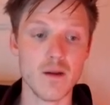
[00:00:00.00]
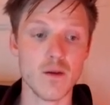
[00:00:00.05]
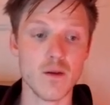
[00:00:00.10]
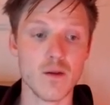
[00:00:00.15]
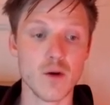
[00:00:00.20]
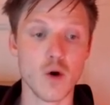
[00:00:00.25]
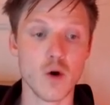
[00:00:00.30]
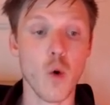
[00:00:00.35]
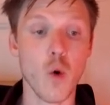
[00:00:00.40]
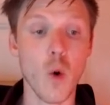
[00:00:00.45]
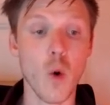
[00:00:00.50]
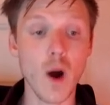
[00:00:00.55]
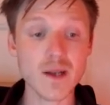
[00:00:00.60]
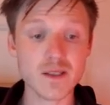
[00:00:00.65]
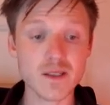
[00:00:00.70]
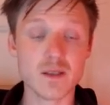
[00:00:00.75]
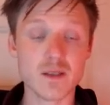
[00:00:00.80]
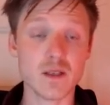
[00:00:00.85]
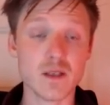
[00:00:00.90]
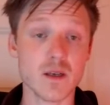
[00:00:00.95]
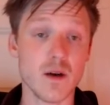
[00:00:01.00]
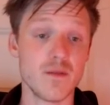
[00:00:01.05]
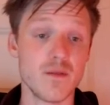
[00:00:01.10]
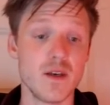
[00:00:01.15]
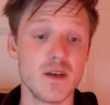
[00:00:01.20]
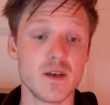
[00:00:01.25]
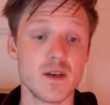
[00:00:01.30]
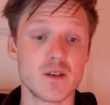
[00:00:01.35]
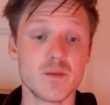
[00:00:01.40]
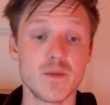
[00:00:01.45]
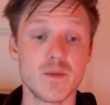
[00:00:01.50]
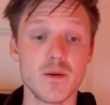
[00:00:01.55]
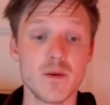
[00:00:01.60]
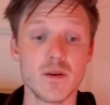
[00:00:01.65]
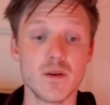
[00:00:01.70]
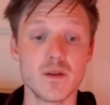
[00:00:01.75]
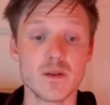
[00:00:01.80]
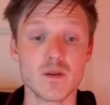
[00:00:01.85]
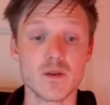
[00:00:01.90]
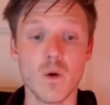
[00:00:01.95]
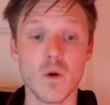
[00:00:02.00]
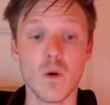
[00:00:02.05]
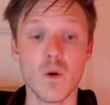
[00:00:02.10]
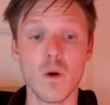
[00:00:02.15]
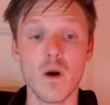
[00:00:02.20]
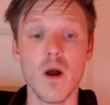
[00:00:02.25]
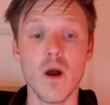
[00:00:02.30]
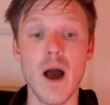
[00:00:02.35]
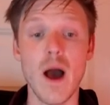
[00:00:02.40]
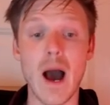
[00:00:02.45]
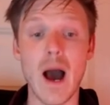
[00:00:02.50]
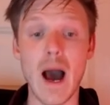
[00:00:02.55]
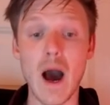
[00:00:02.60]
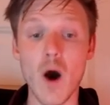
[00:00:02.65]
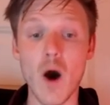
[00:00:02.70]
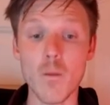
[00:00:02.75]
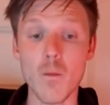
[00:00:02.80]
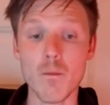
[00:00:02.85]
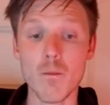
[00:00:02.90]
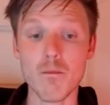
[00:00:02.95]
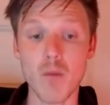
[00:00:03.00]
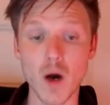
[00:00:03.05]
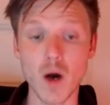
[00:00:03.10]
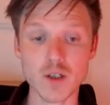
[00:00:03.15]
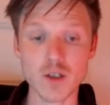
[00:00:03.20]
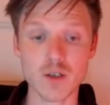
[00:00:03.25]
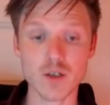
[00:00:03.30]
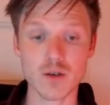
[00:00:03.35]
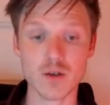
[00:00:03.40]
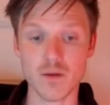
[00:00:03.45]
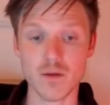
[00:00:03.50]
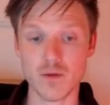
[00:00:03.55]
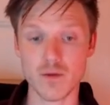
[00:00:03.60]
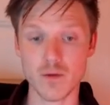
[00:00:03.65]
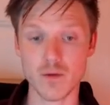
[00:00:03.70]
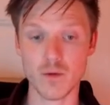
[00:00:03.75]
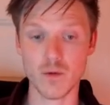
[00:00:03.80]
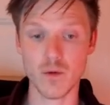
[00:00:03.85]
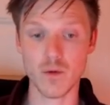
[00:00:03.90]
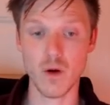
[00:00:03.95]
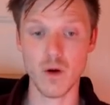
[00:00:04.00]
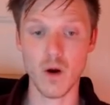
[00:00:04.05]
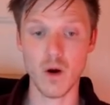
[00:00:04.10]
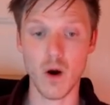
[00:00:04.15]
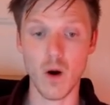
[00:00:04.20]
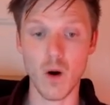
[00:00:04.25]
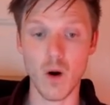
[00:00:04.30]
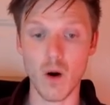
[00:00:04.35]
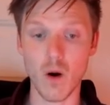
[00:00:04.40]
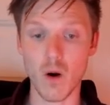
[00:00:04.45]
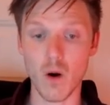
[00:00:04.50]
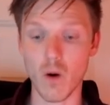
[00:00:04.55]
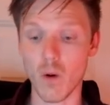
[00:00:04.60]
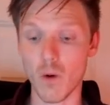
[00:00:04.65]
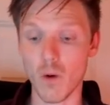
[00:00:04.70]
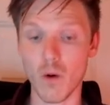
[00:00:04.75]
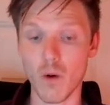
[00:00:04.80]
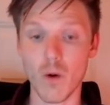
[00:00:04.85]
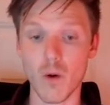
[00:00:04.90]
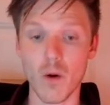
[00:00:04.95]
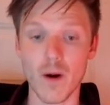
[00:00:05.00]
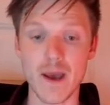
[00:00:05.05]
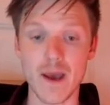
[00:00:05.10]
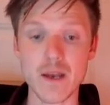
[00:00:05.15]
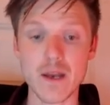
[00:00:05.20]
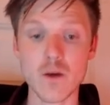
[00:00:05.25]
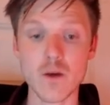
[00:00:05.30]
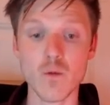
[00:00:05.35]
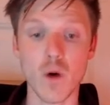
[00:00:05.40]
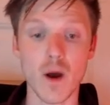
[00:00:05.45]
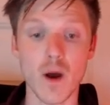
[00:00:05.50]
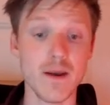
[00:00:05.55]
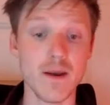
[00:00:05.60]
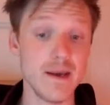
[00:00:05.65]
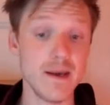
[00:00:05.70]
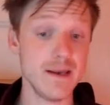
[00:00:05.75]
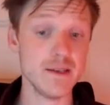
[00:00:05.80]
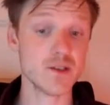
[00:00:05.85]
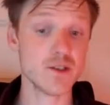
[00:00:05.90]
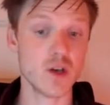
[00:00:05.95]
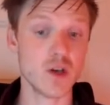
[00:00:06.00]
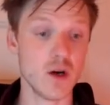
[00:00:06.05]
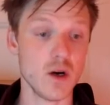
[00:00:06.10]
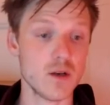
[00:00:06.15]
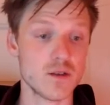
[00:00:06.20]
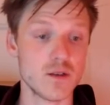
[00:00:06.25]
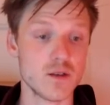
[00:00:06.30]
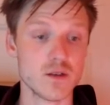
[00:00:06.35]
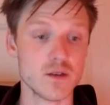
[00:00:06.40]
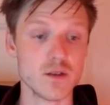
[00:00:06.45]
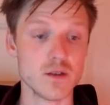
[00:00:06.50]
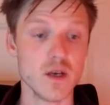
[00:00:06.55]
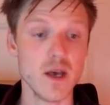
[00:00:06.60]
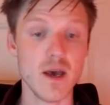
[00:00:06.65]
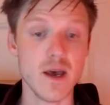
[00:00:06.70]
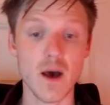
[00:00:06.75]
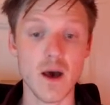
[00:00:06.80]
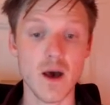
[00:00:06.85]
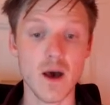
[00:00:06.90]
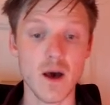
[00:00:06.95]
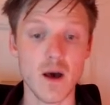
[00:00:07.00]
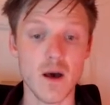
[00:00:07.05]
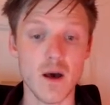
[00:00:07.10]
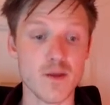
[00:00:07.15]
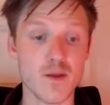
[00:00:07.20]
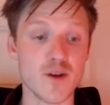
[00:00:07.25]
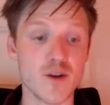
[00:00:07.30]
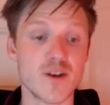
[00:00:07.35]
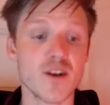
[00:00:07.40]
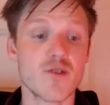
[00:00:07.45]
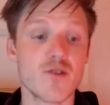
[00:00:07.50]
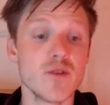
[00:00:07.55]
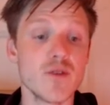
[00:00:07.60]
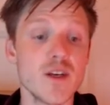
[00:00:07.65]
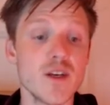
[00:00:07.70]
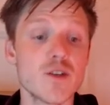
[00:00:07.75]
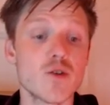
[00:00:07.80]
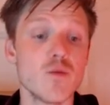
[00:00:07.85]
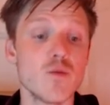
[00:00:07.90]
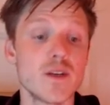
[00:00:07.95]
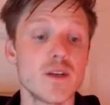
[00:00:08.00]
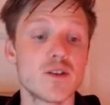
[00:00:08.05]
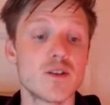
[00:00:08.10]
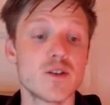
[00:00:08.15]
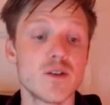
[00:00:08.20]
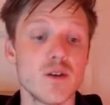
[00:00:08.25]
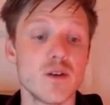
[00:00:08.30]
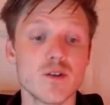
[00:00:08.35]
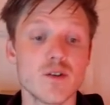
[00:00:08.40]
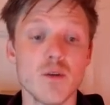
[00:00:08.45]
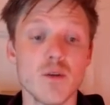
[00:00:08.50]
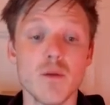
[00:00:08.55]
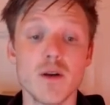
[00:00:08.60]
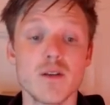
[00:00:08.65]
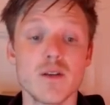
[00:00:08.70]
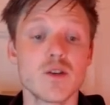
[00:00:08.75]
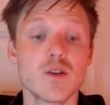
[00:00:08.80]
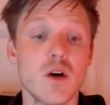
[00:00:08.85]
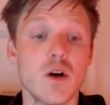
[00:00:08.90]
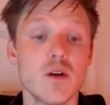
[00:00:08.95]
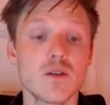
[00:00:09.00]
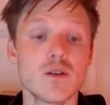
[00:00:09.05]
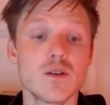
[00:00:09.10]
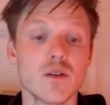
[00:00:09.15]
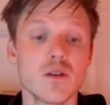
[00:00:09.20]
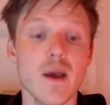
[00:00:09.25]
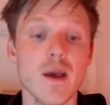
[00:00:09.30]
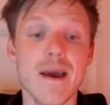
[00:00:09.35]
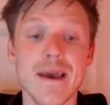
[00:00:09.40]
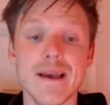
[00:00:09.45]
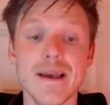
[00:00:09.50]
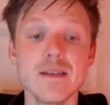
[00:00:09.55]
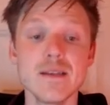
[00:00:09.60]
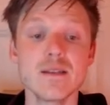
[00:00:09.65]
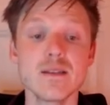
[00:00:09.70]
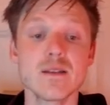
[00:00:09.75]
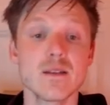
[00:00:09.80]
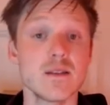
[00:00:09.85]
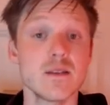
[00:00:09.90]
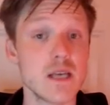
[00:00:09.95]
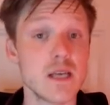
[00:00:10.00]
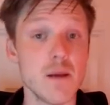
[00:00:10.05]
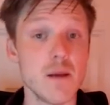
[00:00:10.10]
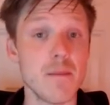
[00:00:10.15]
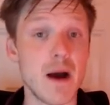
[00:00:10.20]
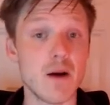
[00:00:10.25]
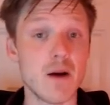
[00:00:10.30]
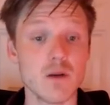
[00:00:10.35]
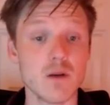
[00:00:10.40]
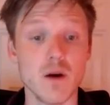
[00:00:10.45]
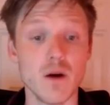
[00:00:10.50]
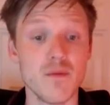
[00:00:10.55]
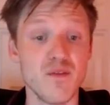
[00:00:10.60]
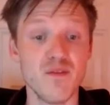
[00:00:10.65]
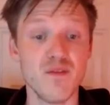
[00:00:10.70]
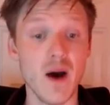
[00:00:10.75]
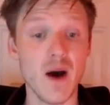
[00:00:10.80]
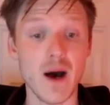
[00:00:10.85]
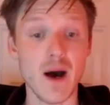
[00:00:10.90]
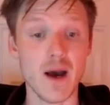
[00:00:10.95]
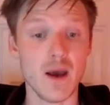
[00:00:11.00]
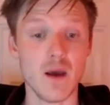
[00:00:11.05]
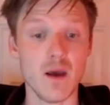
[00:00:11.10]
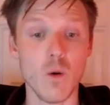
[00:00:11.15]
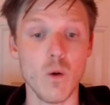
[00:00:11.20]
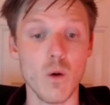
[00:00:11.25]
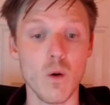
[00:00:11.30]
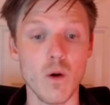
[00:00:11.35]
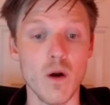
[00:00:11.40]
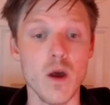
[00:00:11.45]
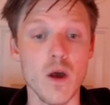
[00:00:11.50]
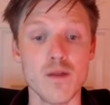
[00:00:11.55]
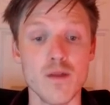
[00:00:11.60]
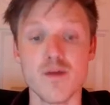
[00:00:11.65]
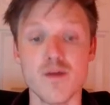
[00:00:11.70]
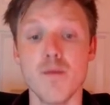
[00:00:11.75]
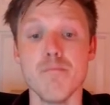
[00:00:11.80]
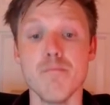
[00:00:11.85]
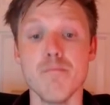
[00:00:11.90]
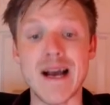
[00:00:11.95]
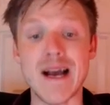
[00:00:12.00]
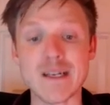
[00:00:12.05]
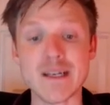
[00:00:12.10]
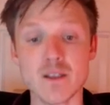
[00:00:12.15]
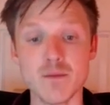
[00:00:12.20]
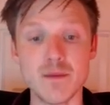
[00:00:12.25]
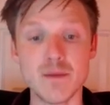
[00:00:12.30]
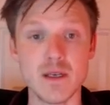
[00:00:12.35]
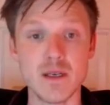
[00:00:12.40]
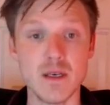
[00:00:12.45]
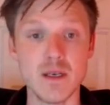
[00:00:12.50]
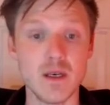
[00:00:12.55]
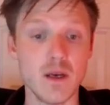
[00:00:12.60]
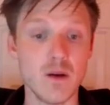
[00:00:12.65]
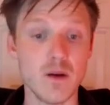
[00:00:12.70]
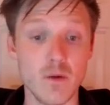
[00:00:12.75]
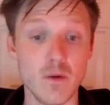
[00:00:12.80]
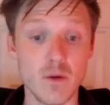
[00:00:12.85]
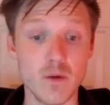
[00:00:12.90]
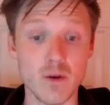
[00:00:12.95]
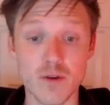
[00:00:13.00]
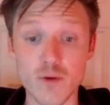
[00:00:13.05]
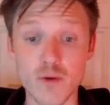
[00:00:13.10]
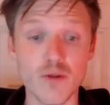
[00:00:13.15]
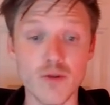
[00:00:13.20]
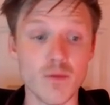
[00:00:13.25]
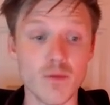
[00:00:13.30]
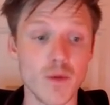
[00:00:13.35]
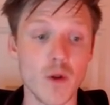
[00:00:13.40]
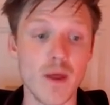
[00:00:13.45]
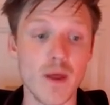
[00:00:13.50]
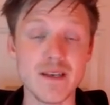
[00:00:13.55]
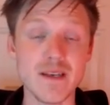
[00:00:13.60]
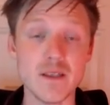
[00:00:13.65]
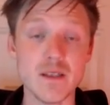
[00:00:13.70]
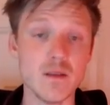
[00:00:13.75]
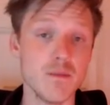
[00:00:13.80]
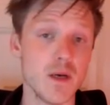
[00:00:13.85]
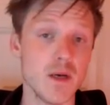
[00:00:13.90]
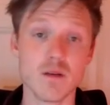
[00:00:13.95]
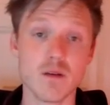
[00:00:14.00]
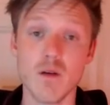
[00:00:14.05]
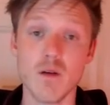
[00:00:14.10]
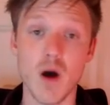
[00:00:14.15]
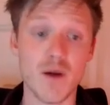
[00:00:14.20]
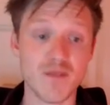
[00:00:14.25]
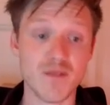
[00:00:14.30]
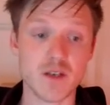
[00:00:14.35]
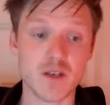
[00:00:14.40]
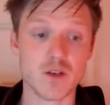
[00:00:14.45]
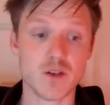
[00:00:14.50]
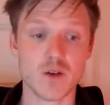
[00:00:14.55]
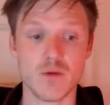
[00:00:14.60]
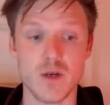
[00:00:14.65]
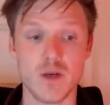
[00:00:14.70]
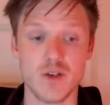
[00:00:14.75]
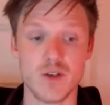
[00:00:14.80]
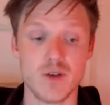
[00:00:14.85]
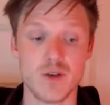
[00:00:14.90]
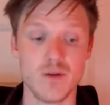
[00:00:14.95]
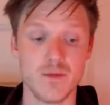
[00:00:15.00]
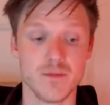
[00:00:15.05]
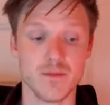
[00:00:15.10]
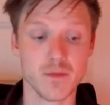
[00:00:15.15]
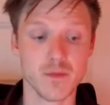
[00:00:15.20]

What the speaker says: the quantity of the experience, or how much of you or anyone is conscious, the degree to which someone is conscious, is the amount of phi, or the maximally irreducible estimate of integration.